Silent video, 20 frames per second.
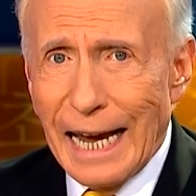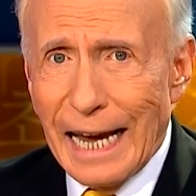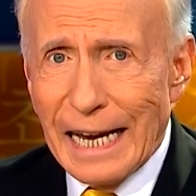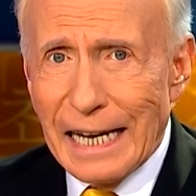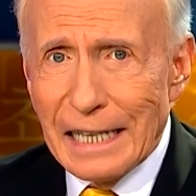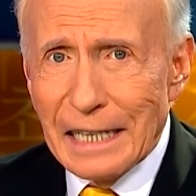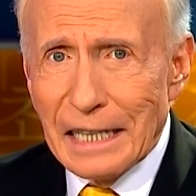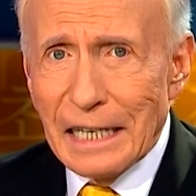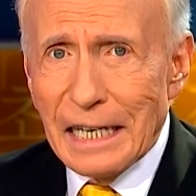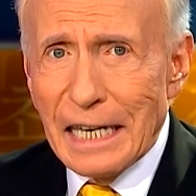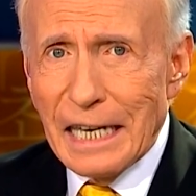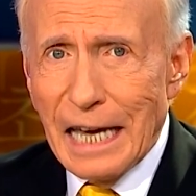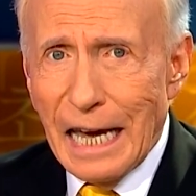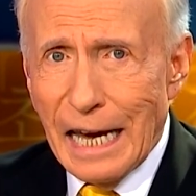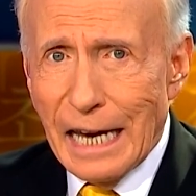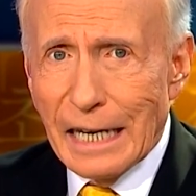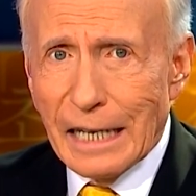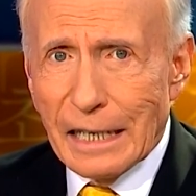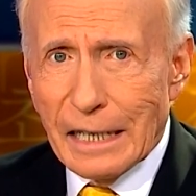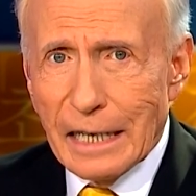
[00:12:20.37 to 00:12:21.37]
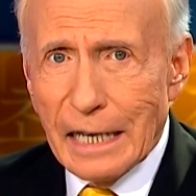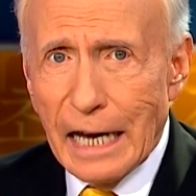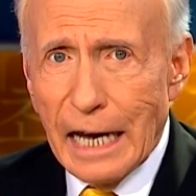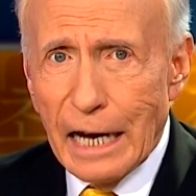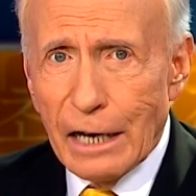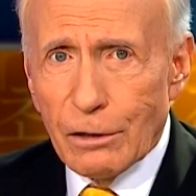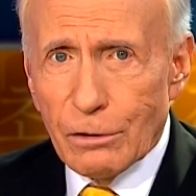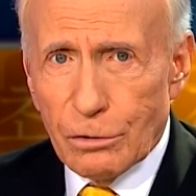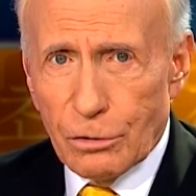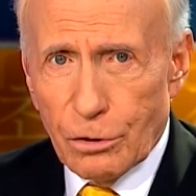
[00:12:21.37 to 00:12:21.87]
daily
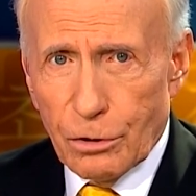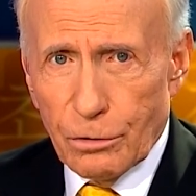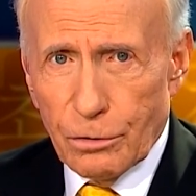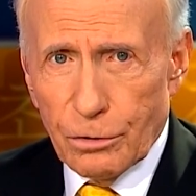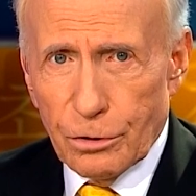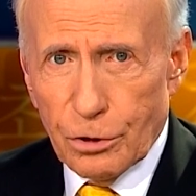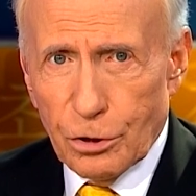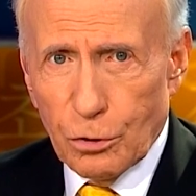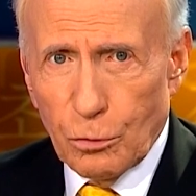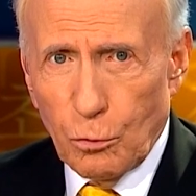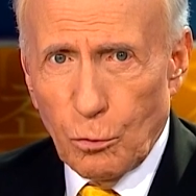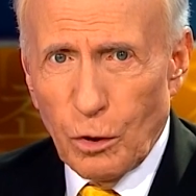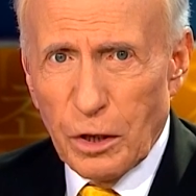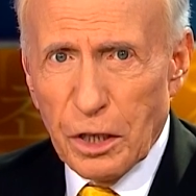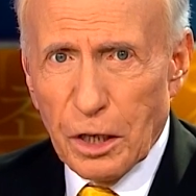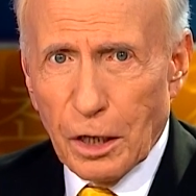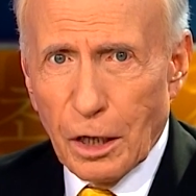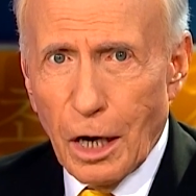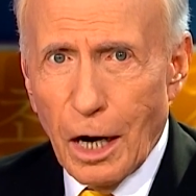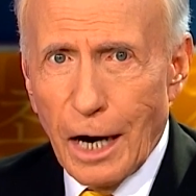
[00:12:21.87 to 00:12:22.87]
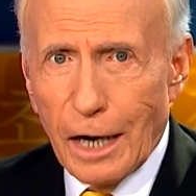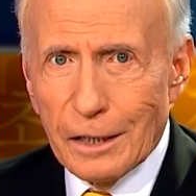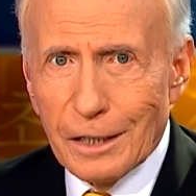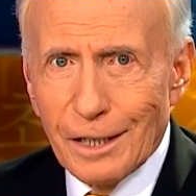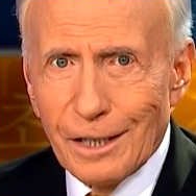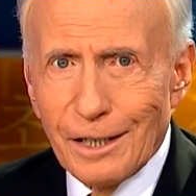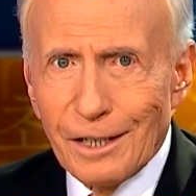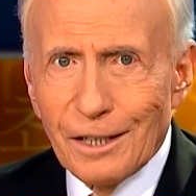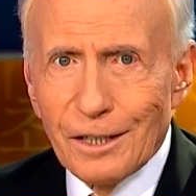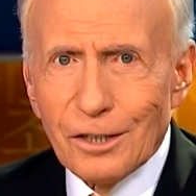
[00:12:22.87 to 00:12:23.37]
encounters with
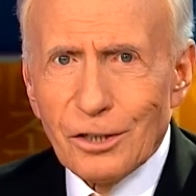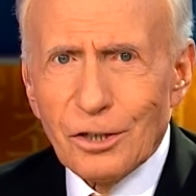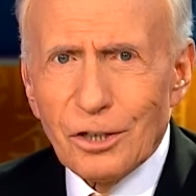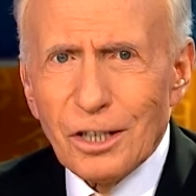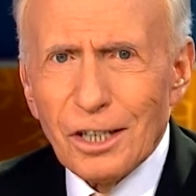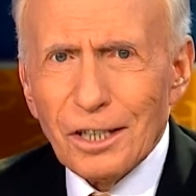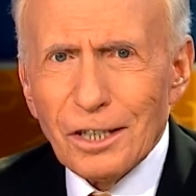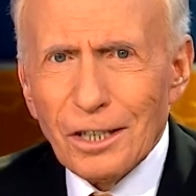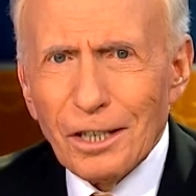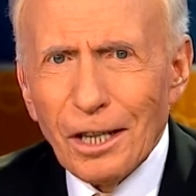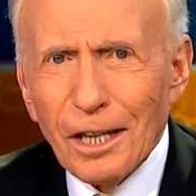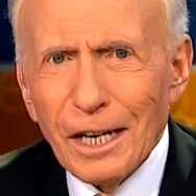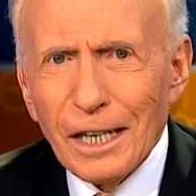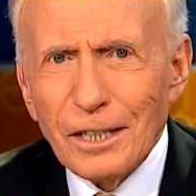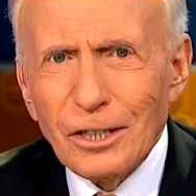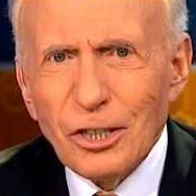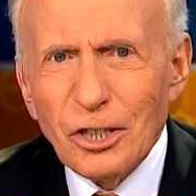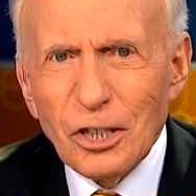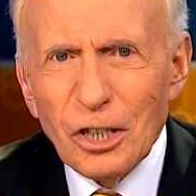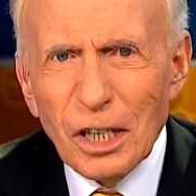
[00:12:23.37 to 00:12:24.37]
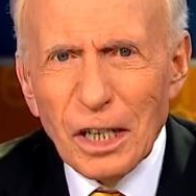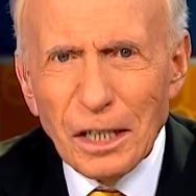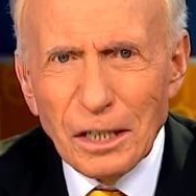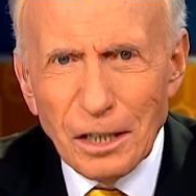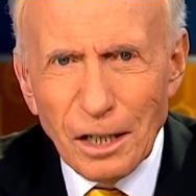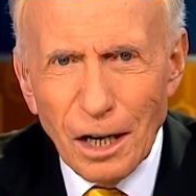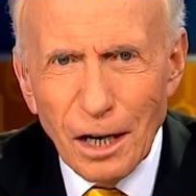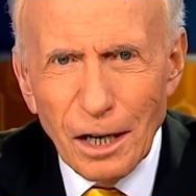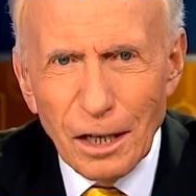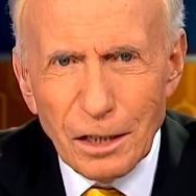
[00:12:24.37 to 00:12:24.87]
God, just like
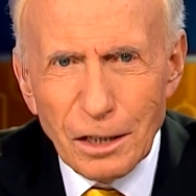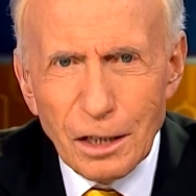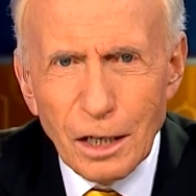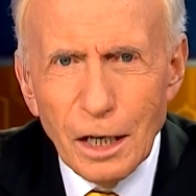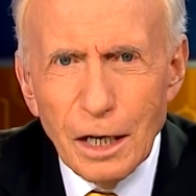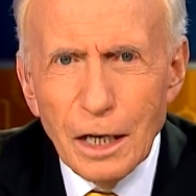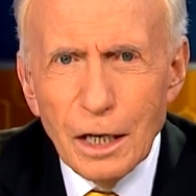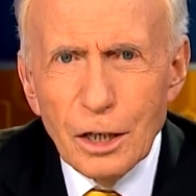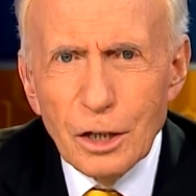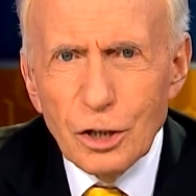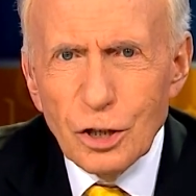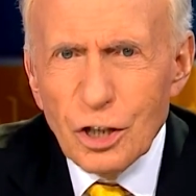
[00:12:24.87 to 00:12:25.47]
she does.